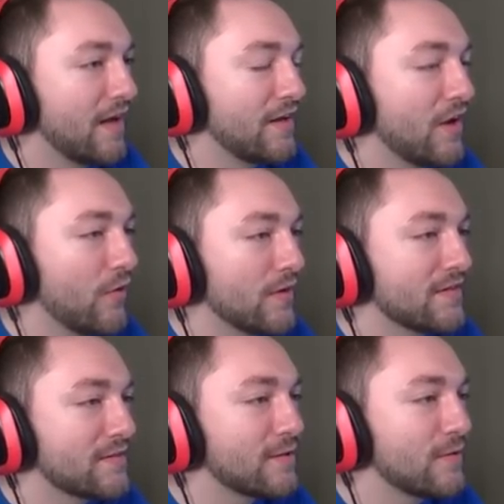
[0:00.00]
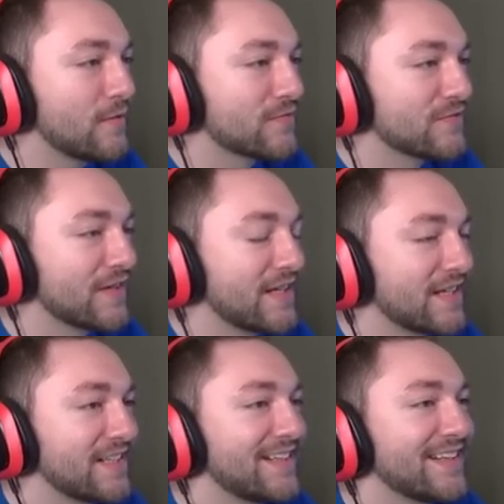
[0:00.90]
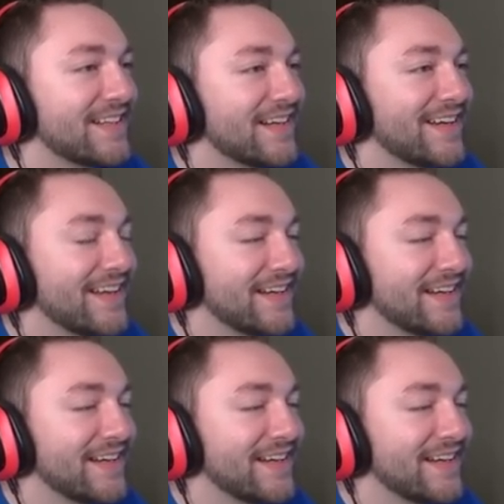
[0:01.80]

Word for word: I know, it's so freaking...